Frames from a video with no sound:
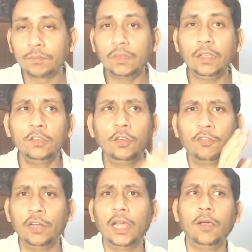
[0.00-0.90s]
So
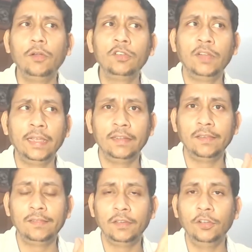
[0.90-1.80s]
for now, it looks like this
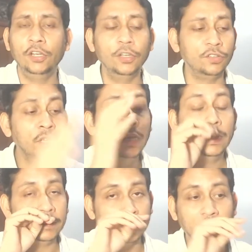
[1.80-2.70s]
is a good news.
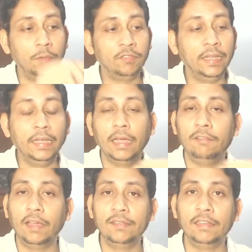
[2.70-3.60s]
So some of the
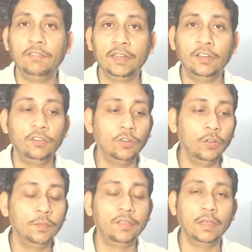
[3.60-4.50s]
advanced infected
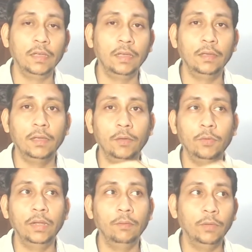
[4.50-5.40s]
troops
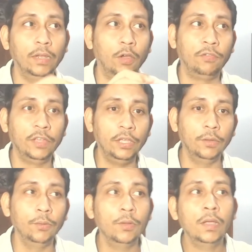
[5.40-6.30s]
will offer
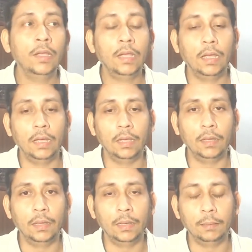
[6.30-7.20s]
you
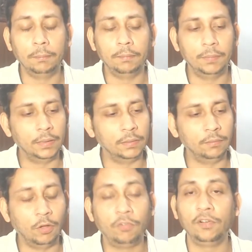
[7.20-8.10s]

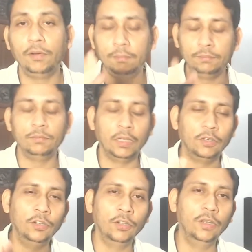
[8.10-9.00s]
offer a
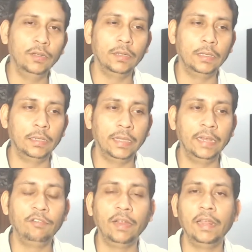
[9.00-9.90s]
good
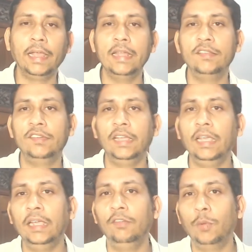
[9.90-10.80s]
hit rate against
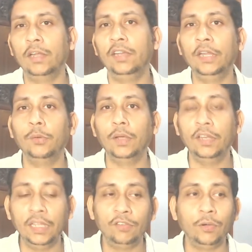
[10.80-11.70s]
T1, T2, and
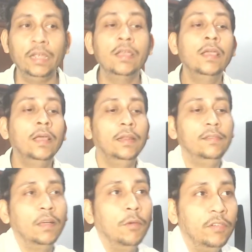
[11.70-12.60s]
T3.
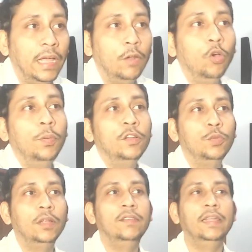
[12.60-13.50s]
Some of the unopened
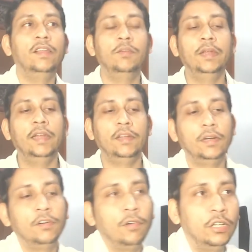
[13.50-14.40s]
ones, the Terminator,
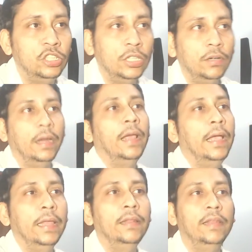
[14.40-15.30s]
Crusher,
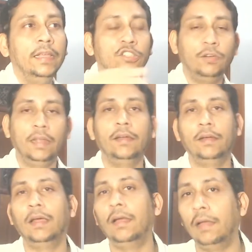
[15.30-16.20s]
and the
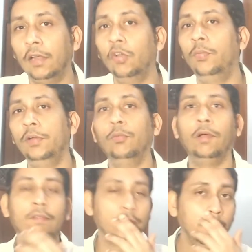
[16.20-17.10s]
Shredder, are unopened
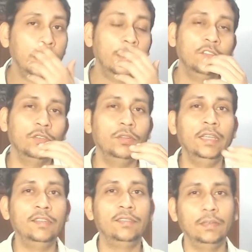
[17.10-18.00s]
ones. So
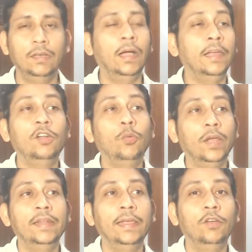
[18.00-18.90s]
these, I don't know
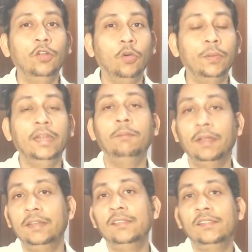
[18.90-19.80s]
when they're going to open it,
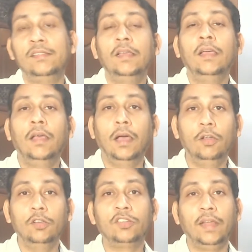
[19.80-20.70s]
but this is
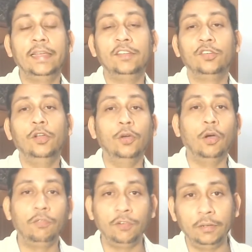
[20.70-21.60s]
looks like it's going to
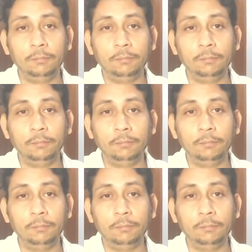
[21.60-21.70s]
offer